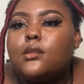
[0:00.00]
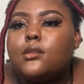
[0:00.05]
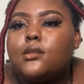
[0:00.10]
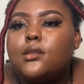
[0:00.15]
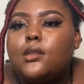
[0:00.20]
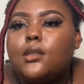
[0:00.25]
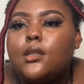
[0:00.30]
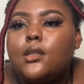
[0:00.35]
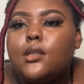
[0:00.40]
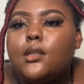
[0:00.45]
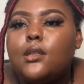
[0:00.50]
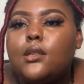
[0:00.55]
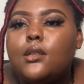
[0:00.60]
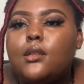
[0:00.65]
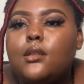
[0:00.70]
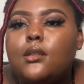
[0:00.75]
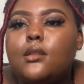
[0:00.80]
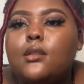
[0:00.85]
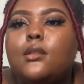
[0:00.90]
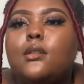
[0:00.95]
know, showing you
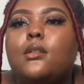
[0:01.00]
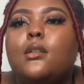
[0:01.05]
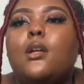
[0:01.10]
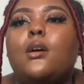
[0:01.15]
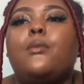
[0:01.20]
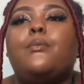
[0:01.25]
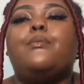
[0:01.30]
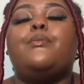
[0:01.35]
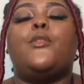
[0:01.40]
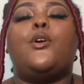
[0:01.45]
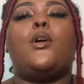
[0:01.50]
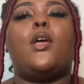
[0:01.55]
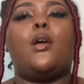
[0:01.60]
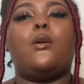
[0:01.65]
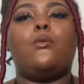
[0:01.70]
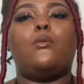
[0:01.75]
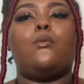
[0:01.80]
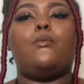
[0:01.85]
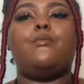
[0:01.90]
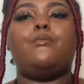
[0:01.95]
what the lock looks like. I
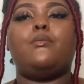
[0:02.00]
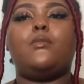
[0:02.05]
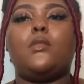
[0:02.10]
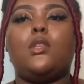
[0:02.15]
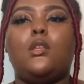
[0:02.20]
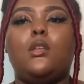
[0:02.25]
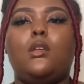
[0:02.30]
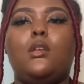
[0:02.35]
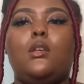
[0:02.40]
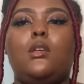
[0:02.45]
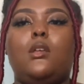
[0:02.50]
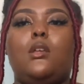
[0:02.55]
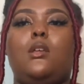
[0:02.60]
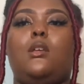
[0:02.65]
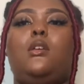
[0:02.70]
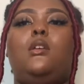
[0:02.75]
think it looks great.